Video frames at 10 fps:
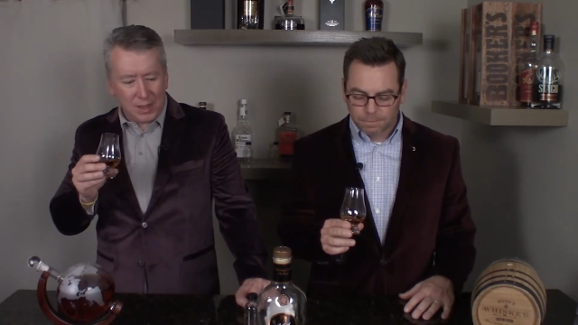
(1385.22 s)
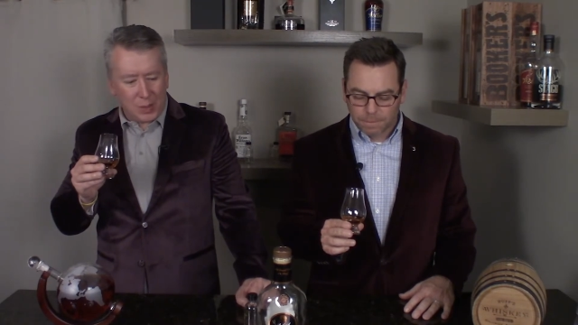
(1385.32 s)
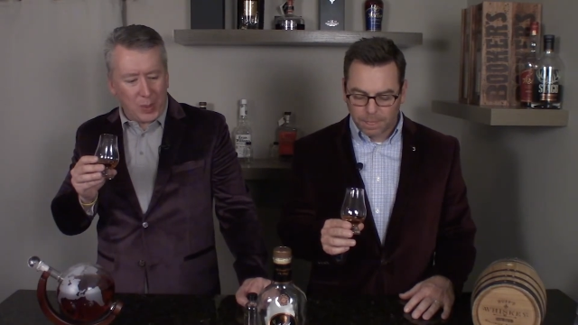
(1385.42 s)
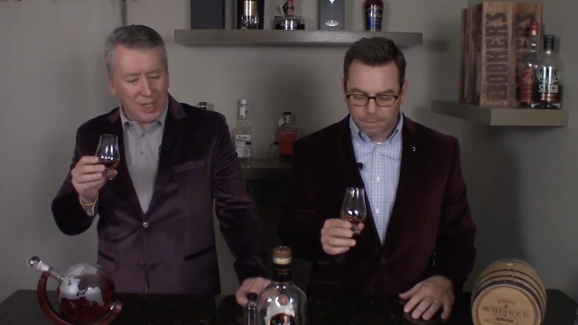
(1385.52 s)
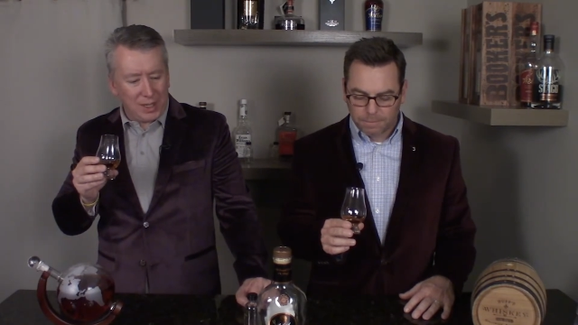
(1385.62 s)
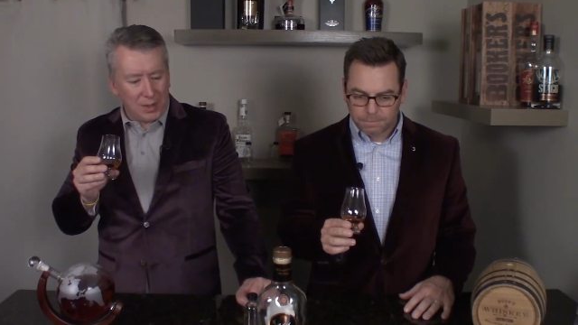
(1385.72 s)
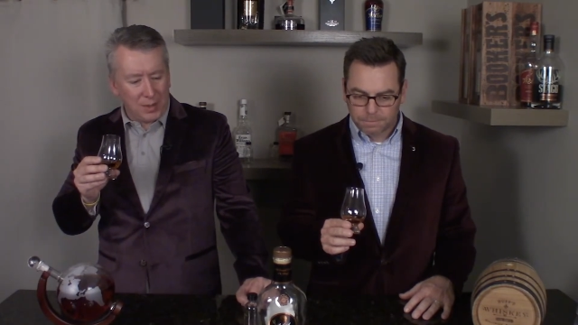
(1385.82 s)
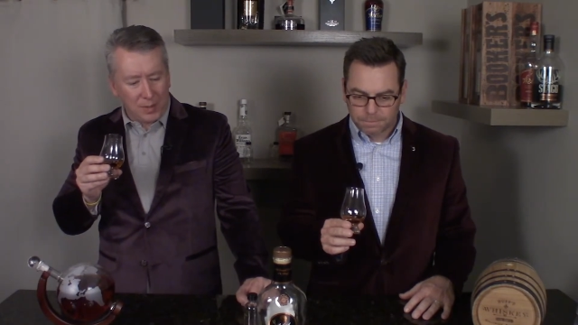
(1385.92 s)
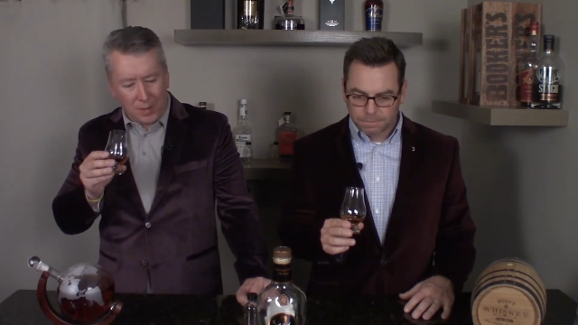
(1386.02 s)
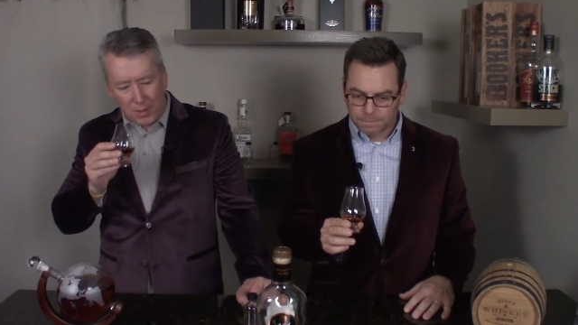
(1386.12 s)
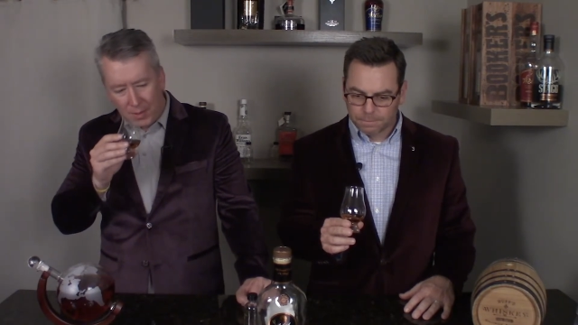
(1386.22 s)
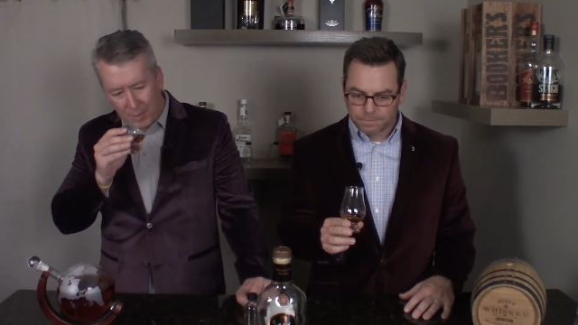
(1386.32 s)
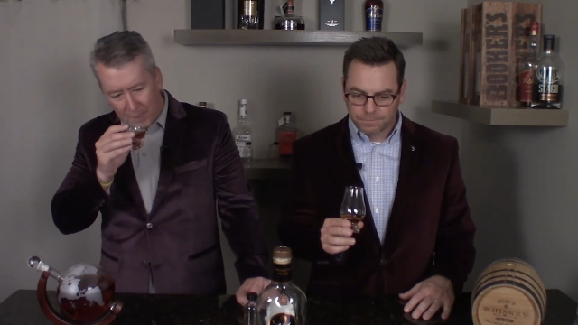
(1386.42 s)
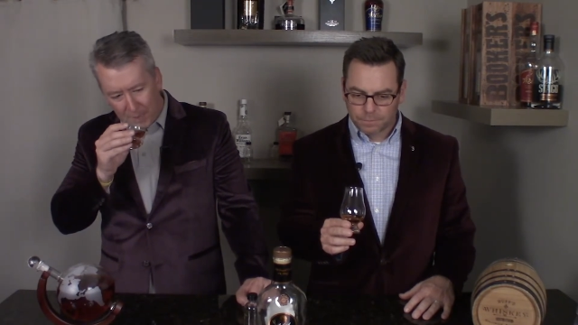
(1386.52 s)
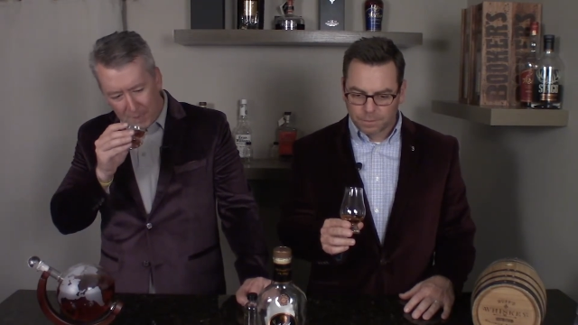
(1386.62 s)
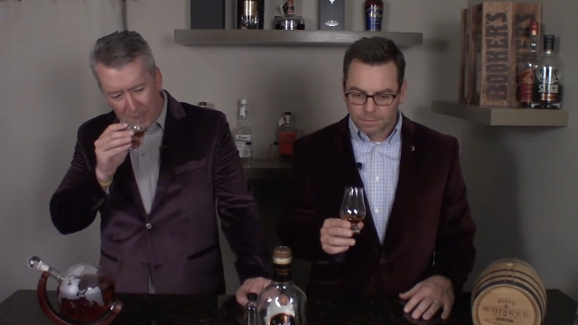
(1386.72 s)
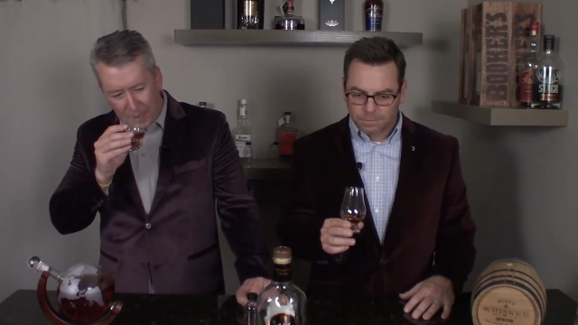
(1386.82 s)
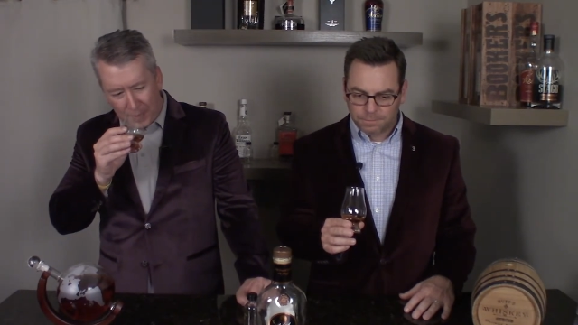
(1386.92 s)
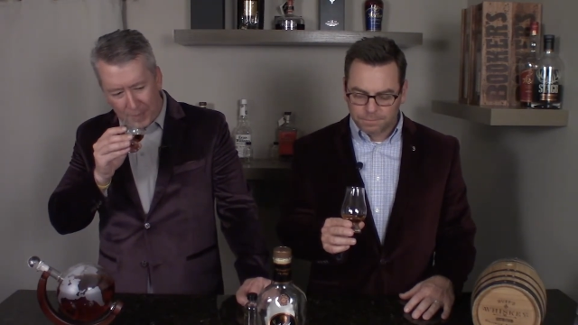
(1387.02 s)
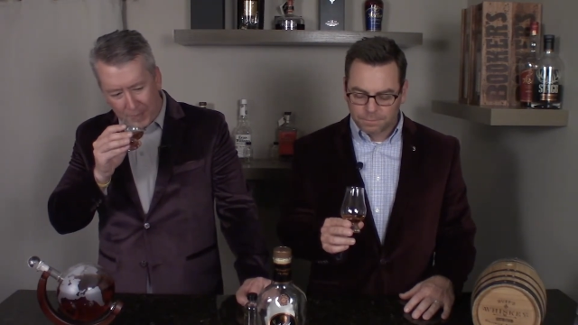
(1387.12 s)
Speaker 1: sweet.
Speaker 2: Mm -mm.
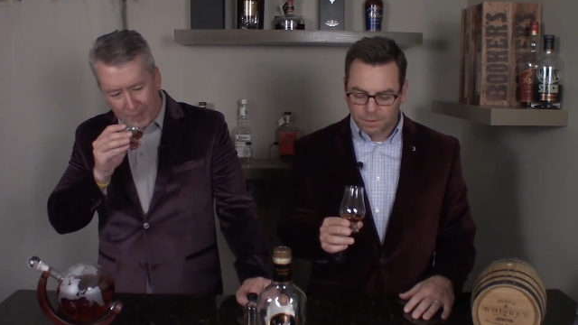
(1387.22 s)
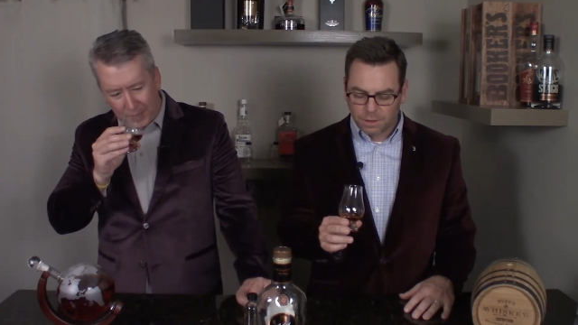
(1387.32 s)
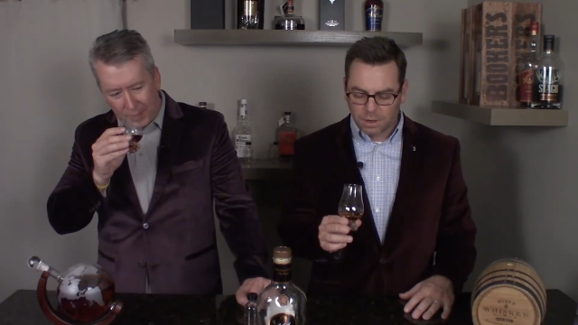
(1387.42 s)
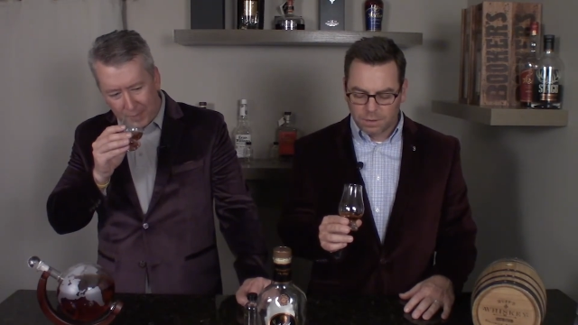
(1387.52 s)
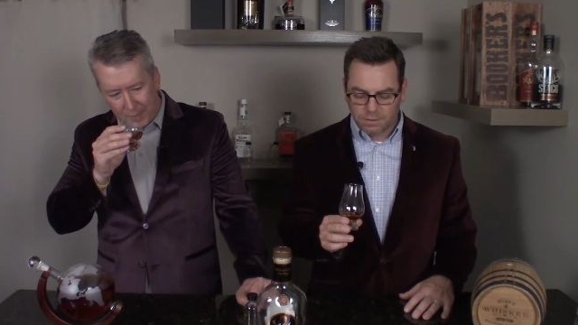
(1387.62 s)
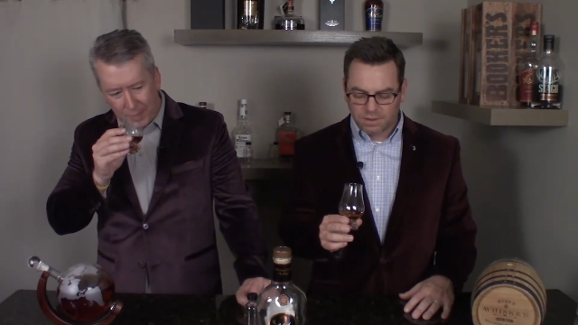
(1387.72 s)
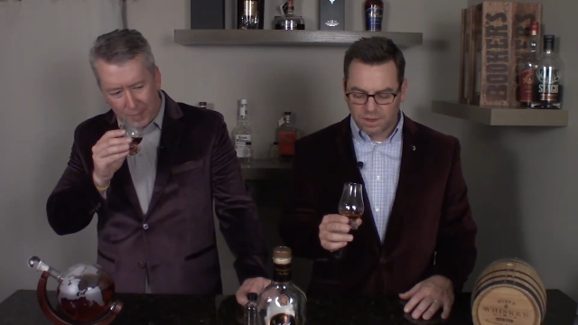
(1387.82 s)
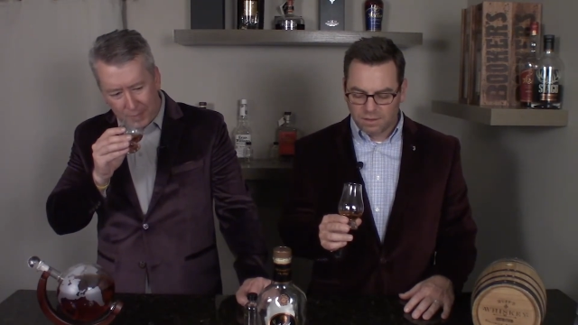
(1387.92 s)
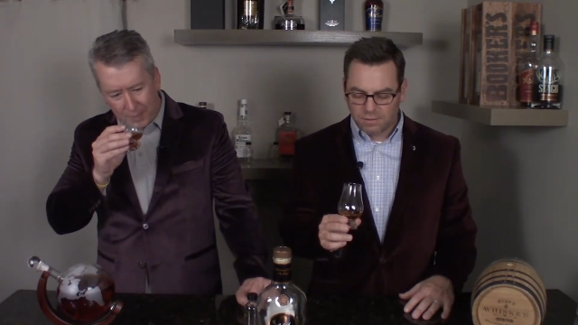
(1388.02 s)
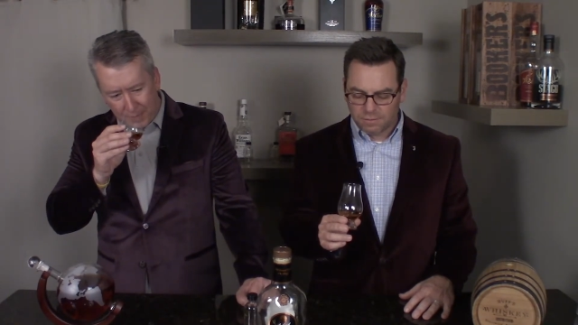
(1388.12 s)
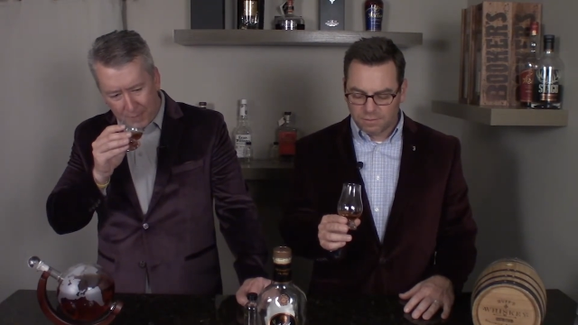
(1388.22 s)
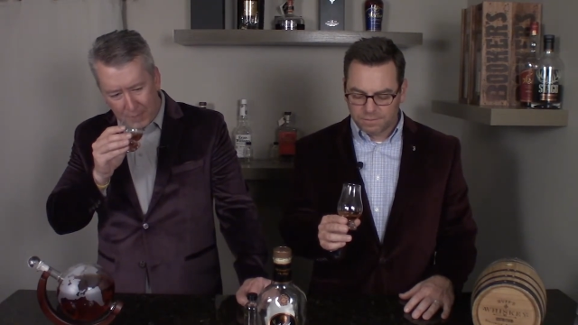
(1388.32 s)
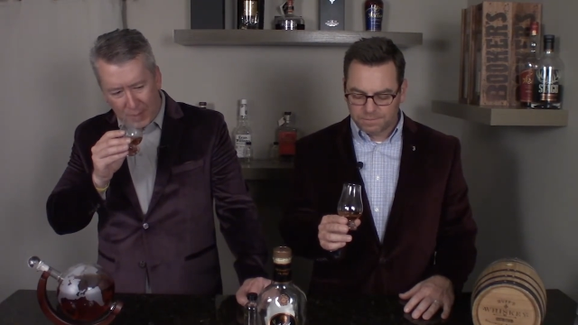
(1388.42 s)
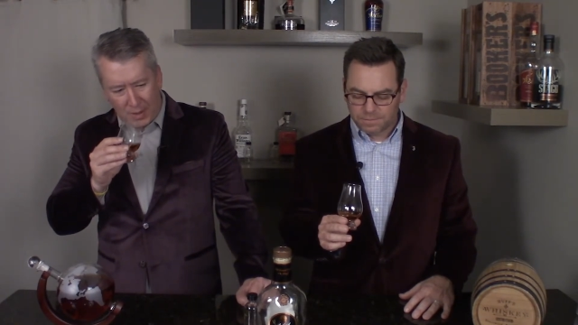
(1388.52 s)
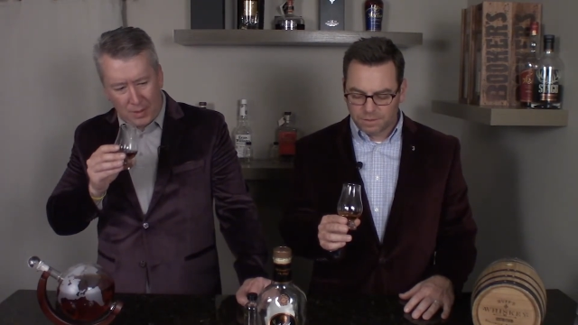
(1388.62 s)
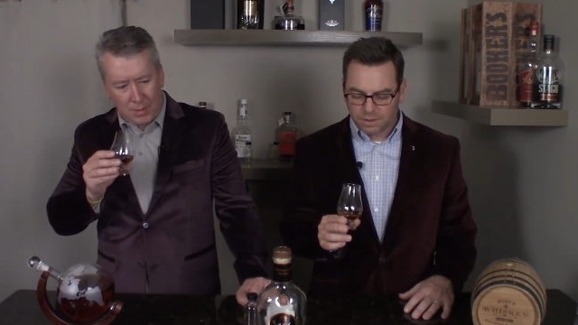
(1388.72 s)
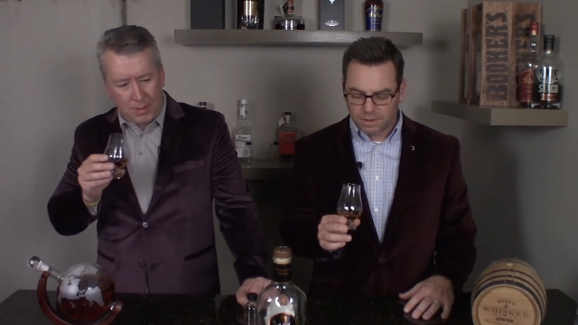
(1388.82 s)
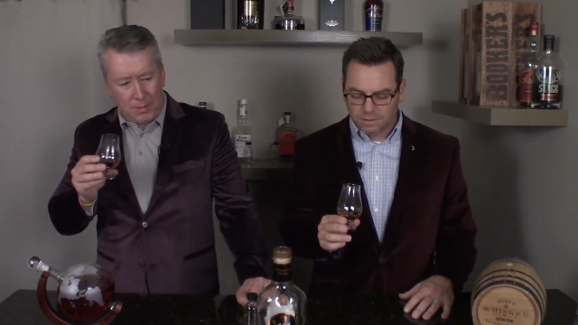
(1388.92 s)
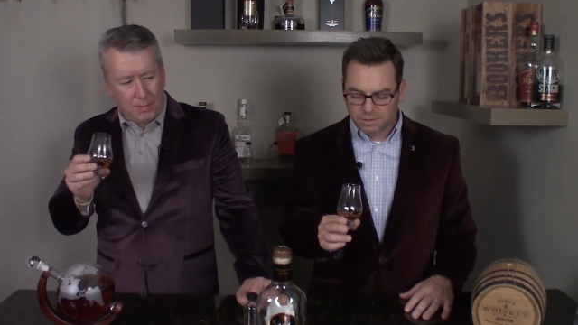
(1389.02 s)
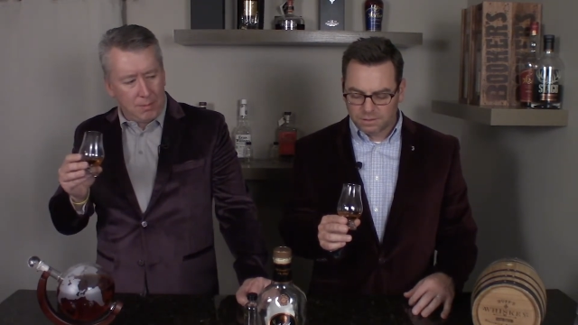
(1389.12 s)
No, on the taste,
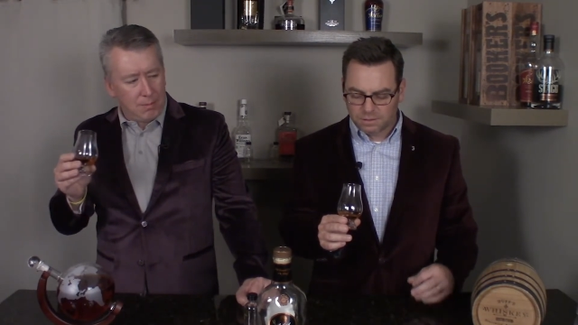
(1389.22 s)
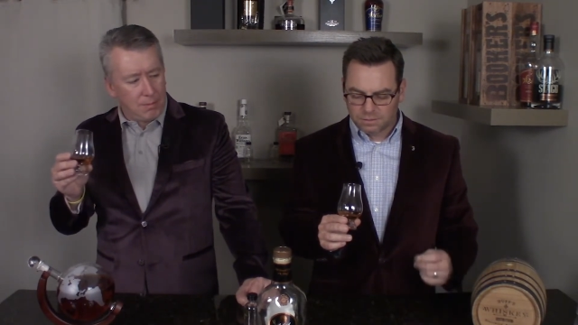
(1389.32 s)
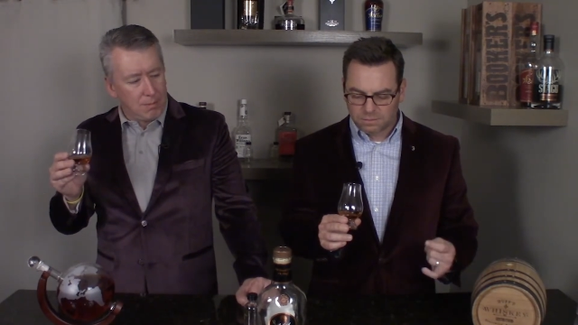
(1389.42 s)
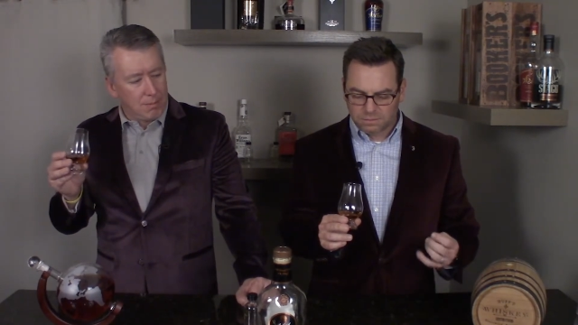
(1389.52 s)
it's